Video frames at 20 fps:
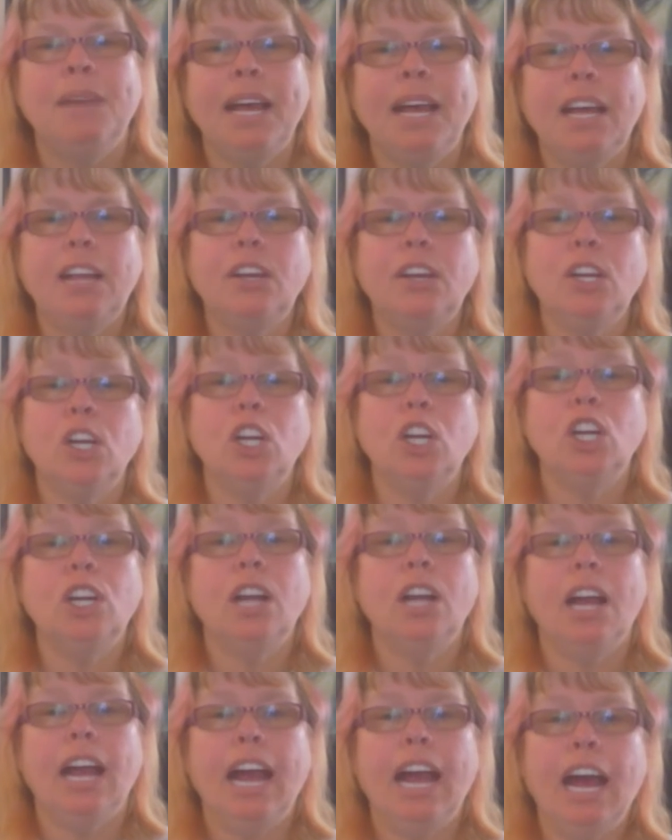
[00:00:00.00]
No
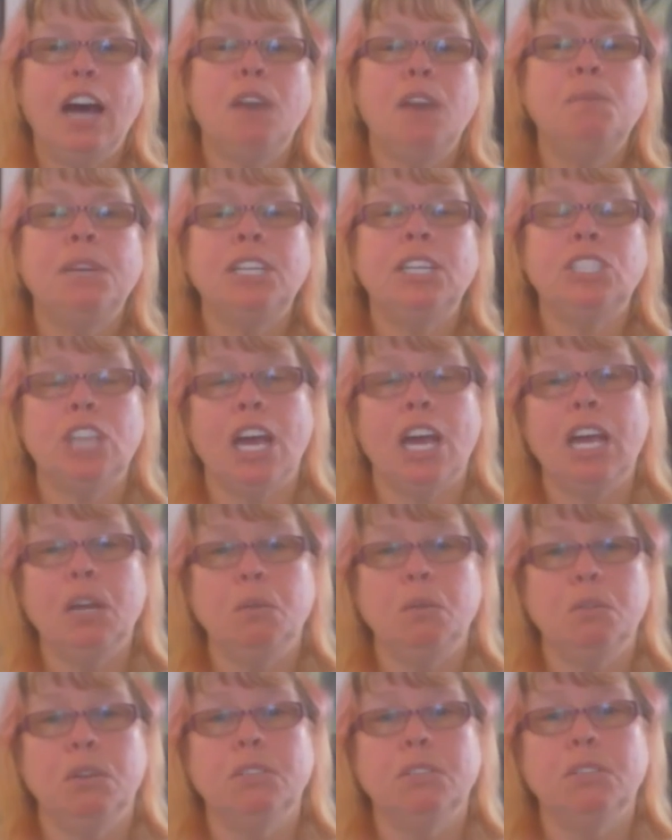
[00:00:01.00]
matter how much
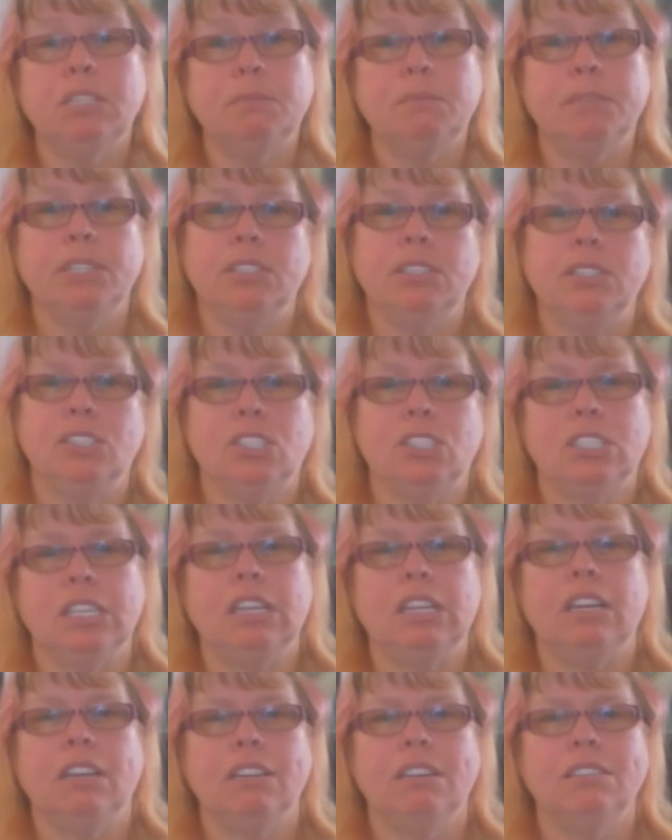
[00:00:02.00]
I grow
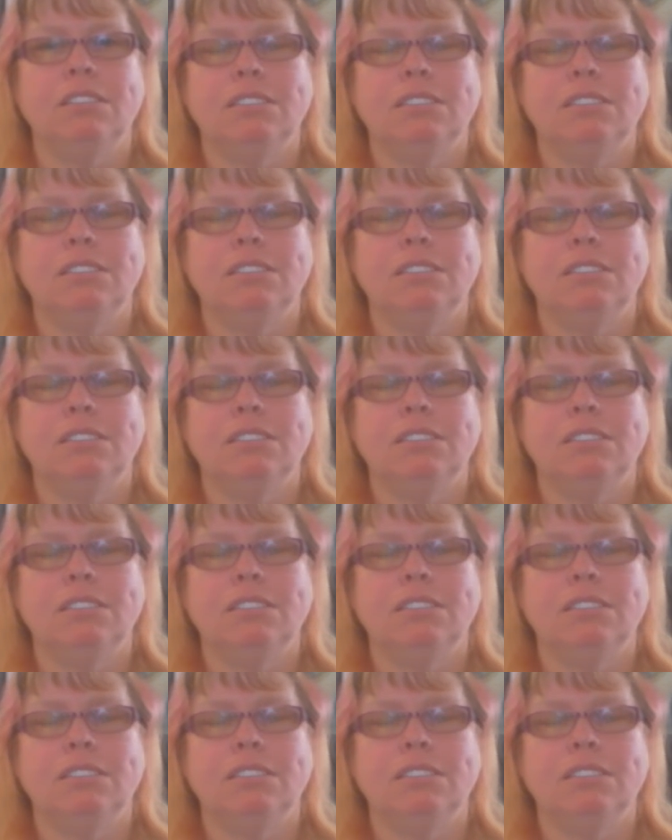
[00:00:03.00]
spiritually,